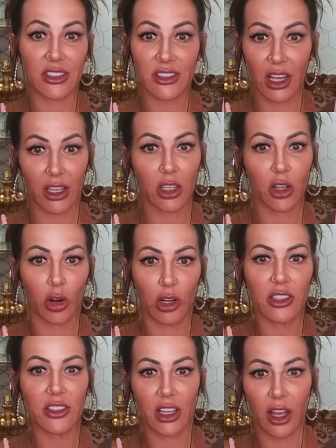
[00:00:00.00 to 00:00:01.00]
second
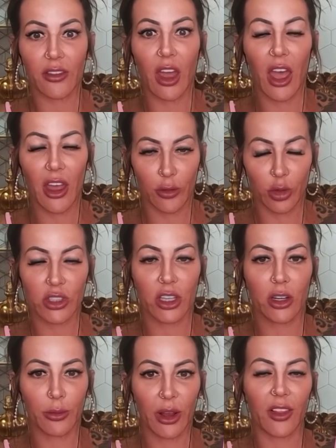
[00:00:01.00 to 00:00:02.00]
hardest thing I've ever done
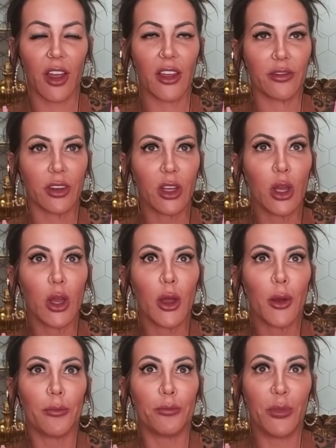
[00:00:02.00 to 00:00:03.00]
in my life.
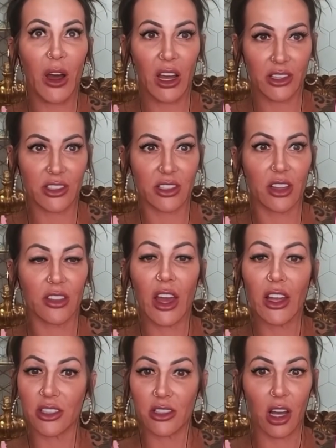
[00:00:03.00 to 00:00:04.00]
But
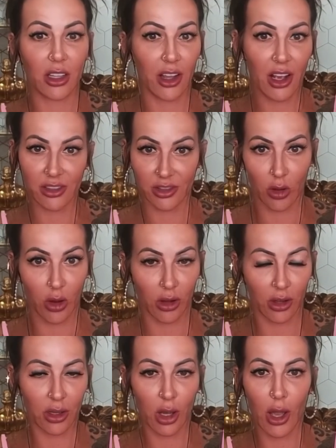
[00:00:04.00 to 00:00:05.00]
that did not last
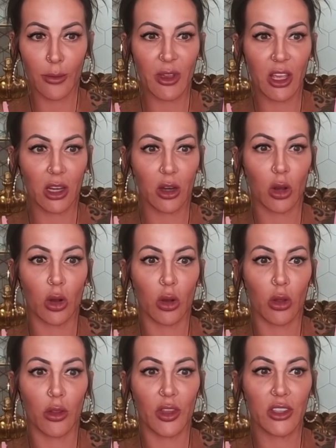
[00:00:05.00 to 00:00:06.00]
long. I mean,
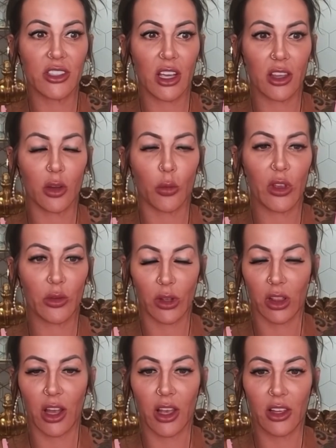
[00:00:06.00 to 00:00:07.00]
the day that we
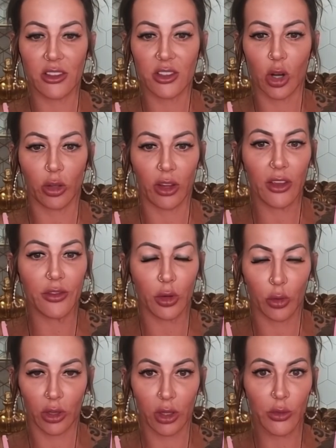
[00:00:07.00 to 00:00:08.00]
realized our life in
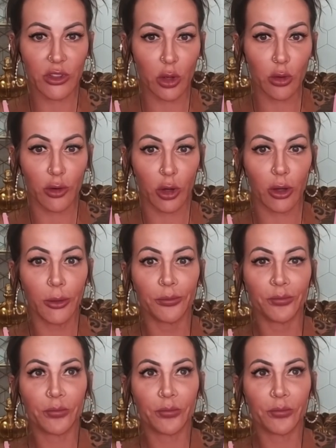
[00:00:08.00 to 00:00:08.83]
Oregon was over,